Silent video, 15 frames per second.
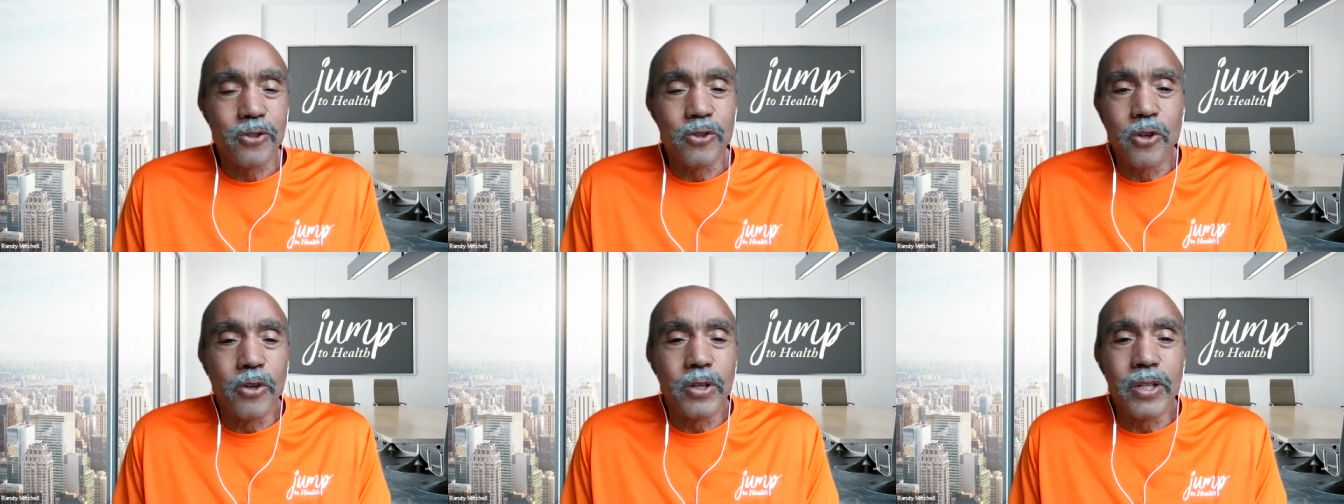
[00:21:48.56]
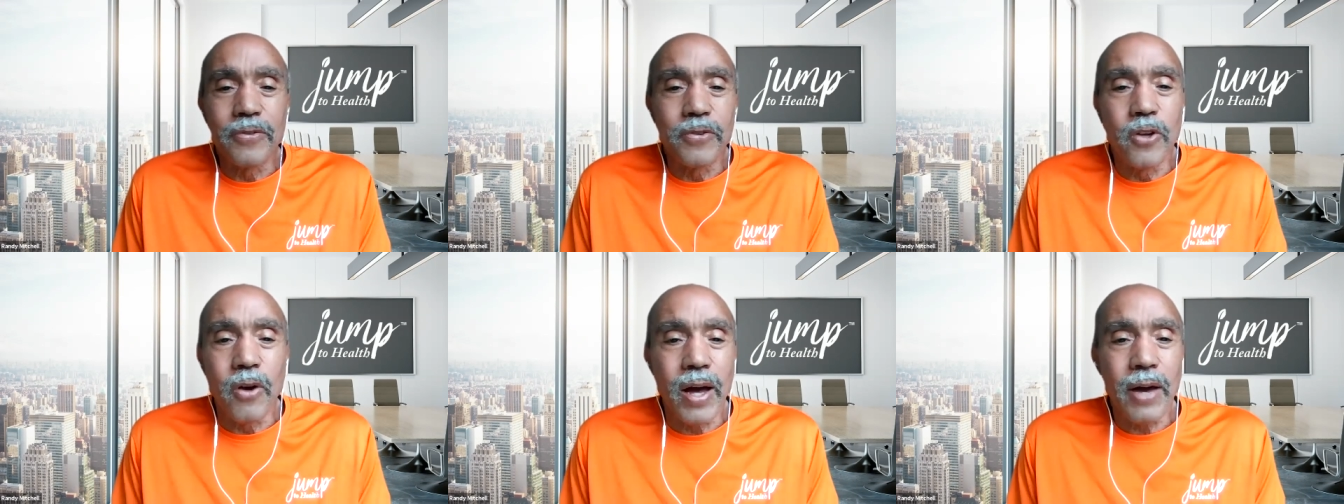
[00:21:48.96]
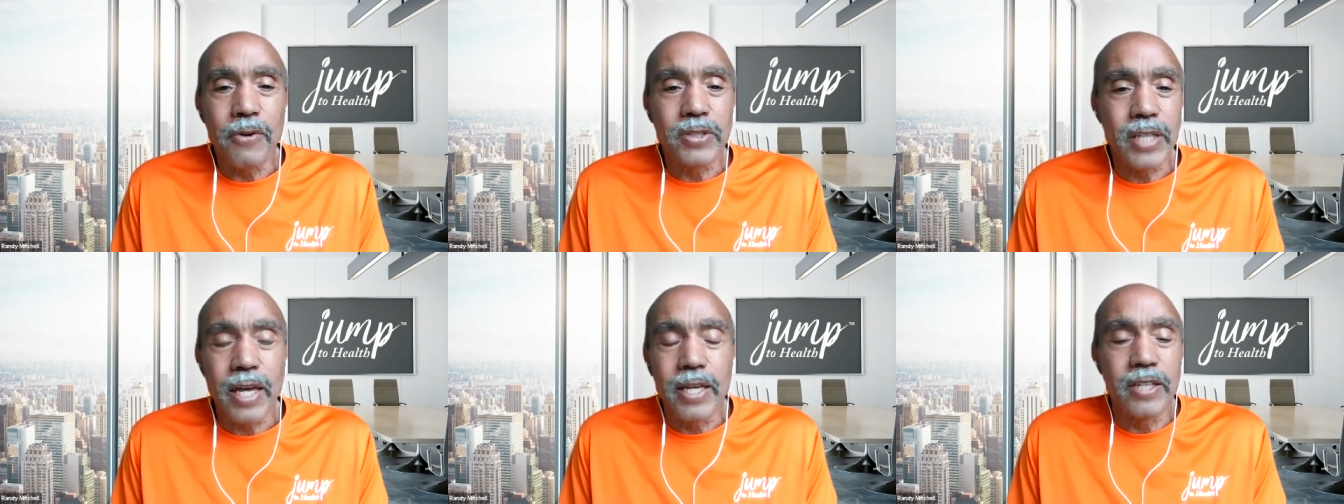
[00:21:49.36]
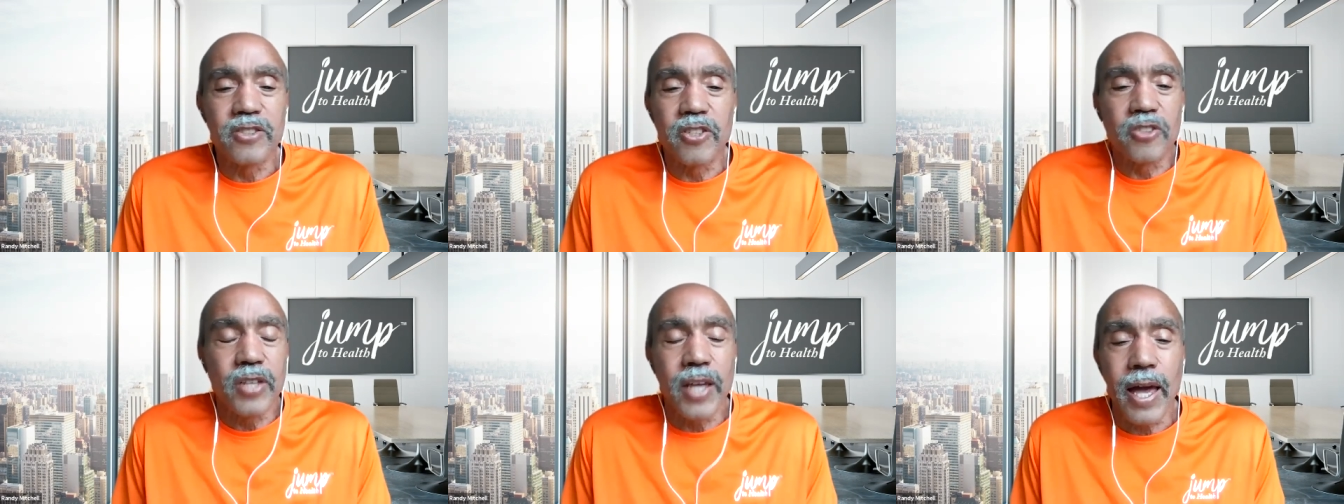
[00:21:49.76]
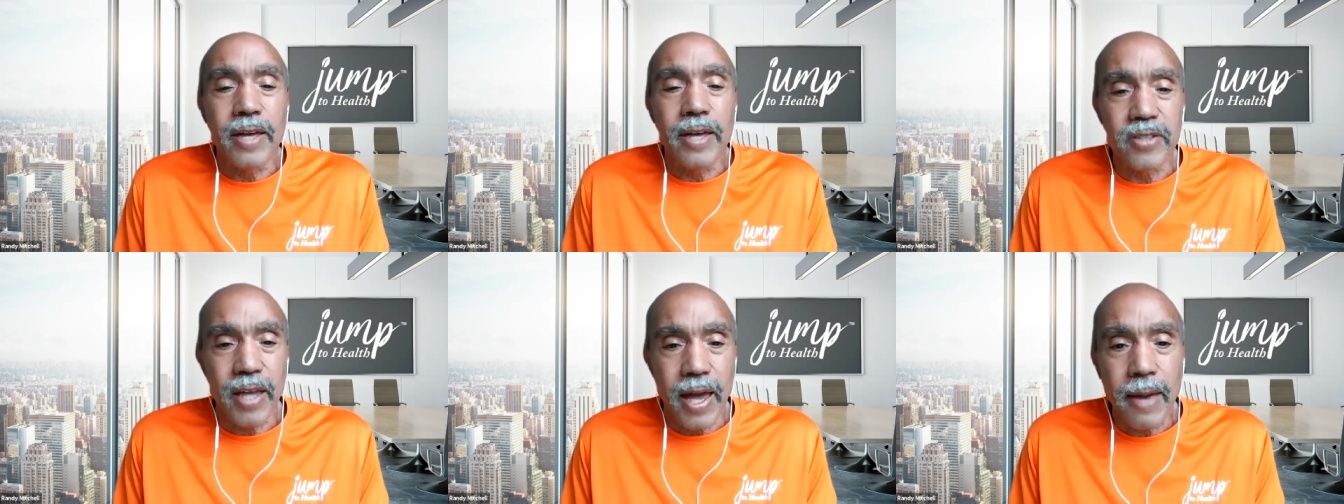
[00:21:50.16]
that you don't even know how it's, it's just
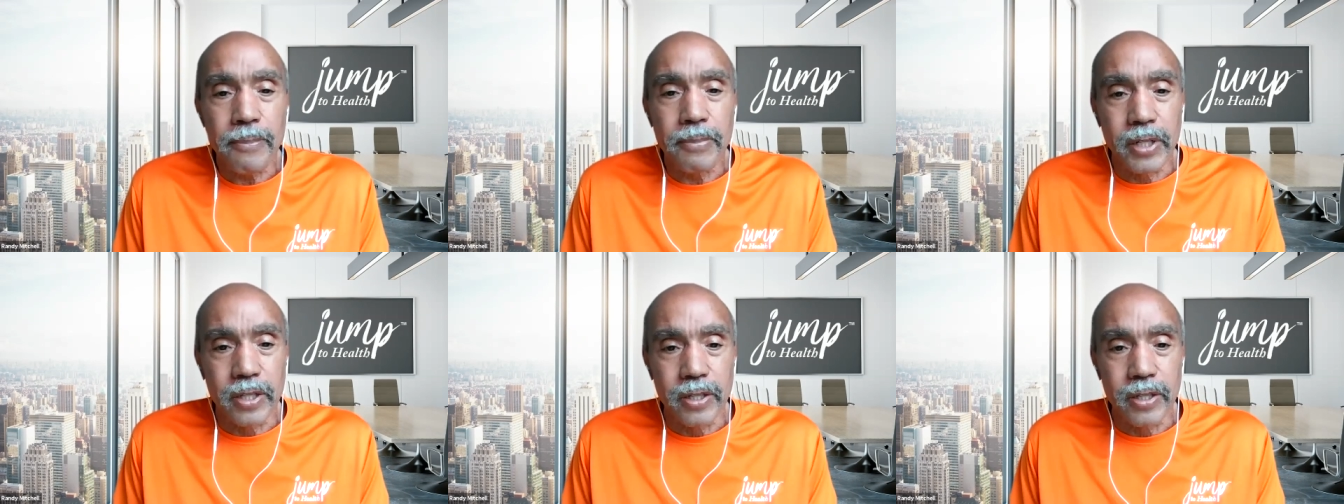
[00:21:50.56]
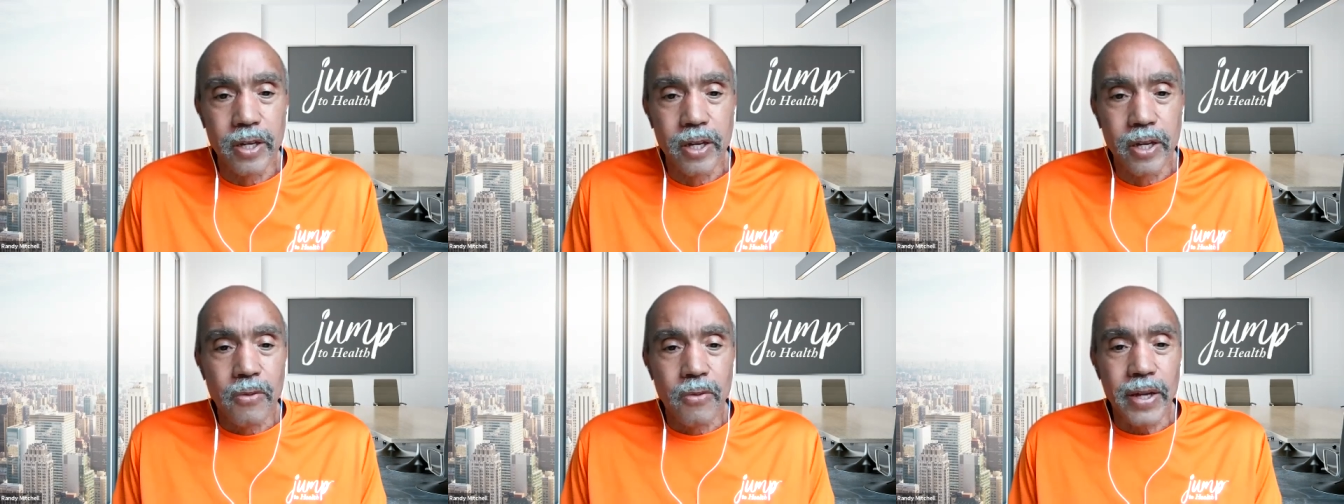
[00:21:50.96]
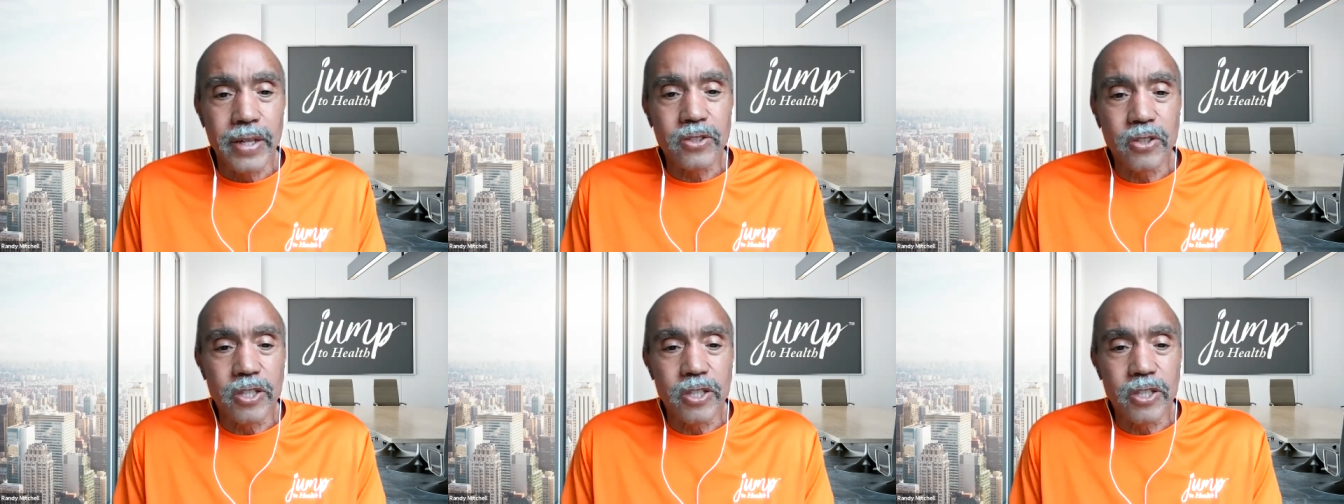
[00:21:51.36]
it's happening, right?